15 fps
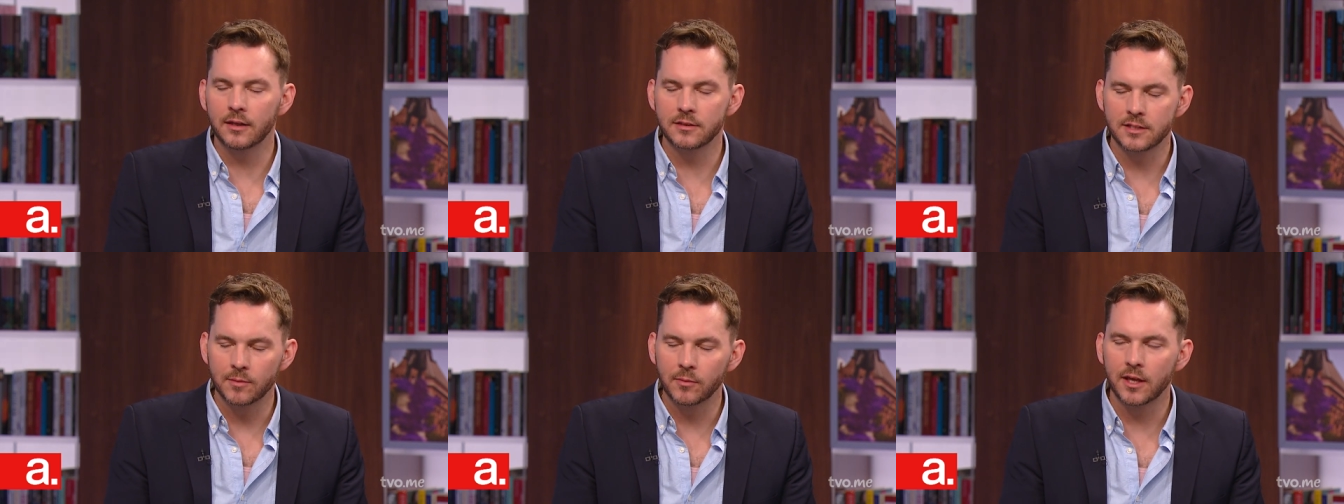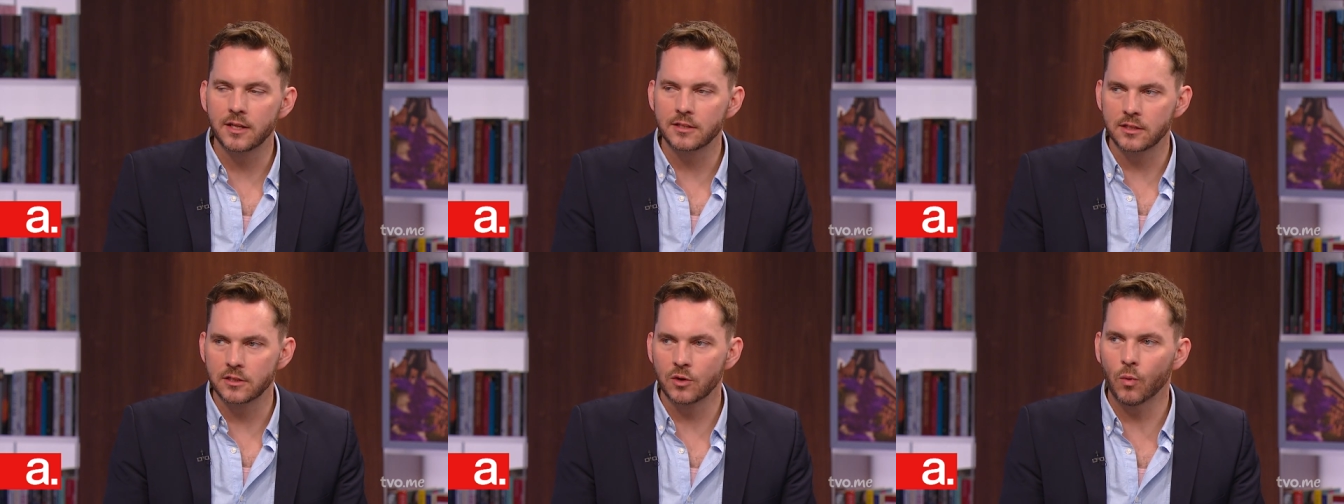in some
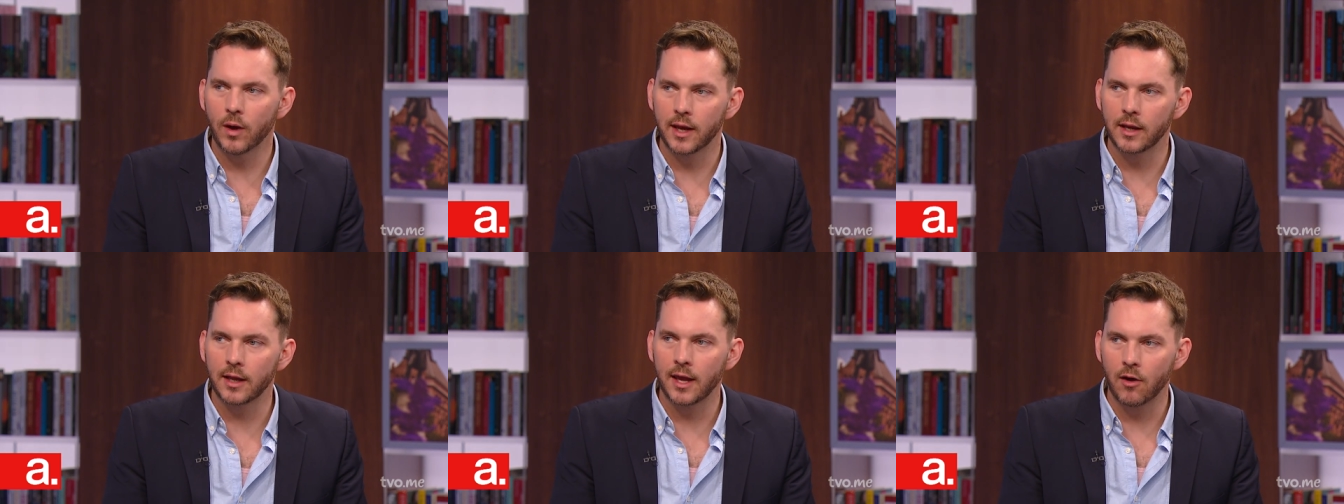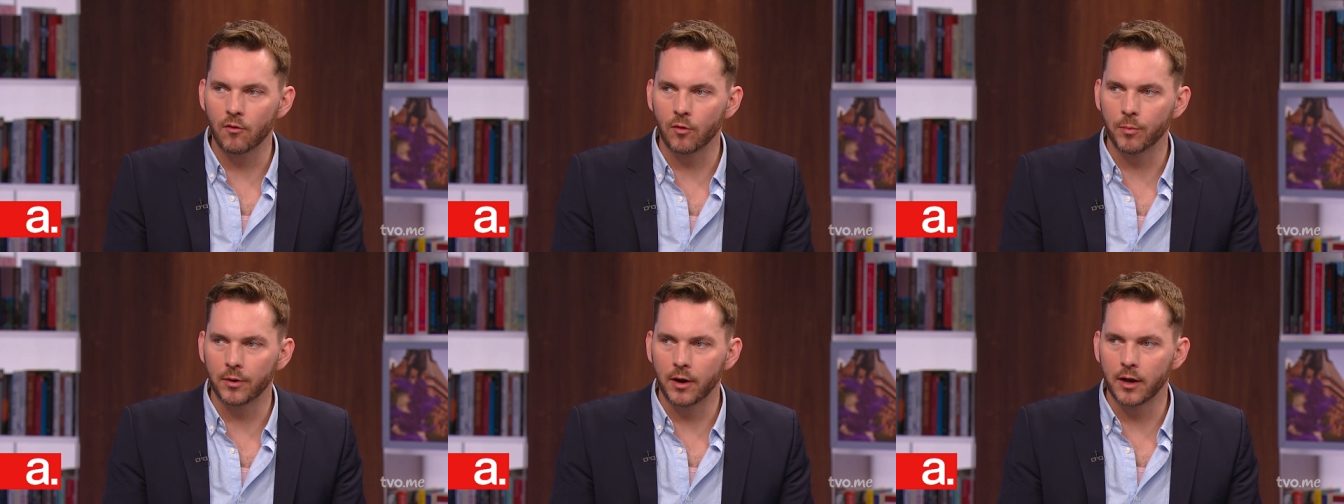cases, quite
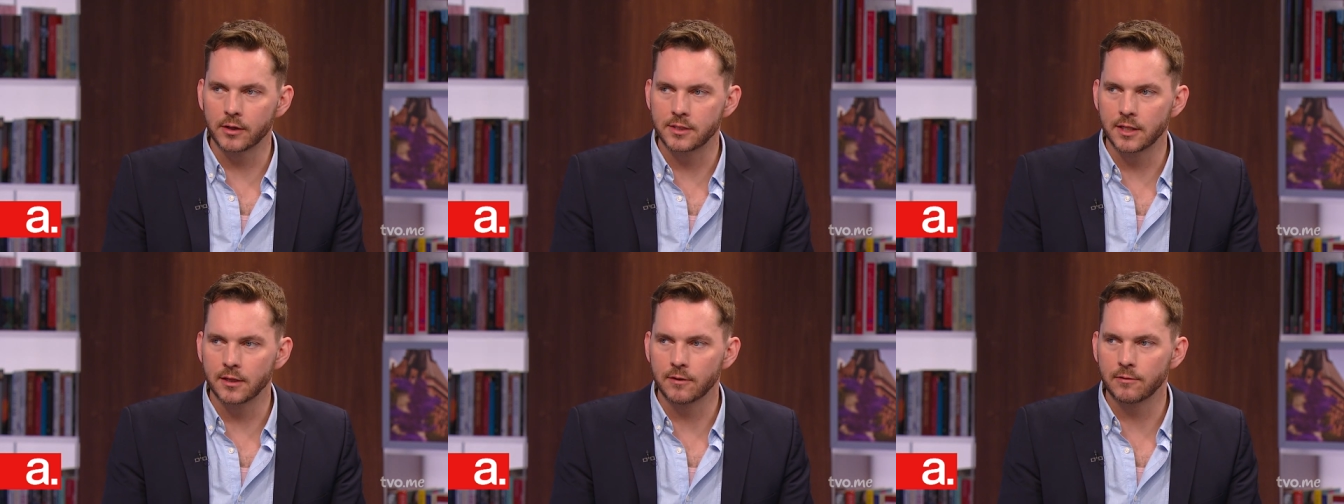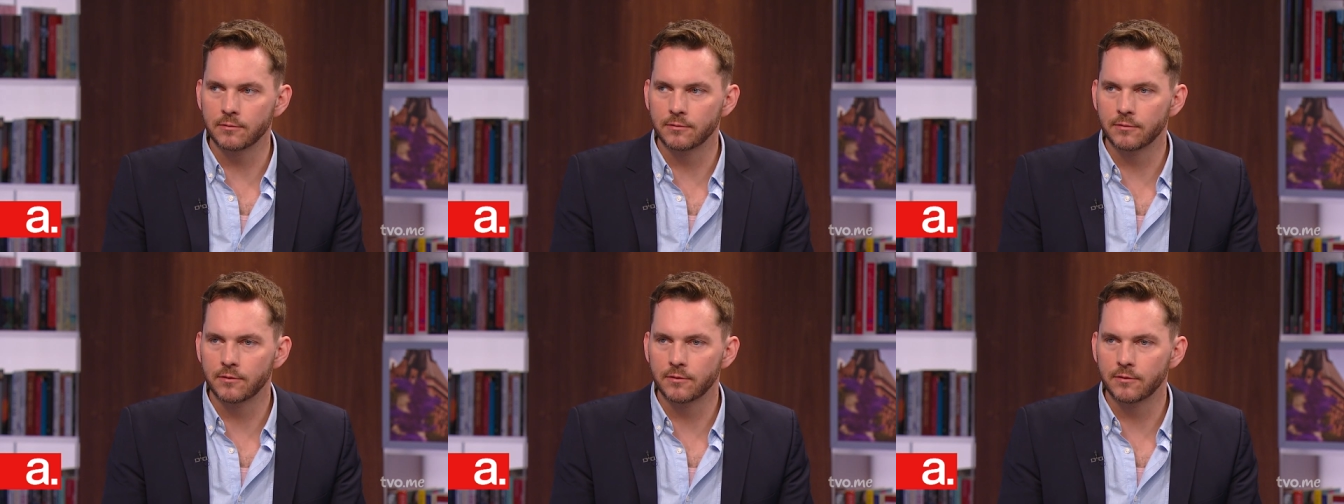counterproductive.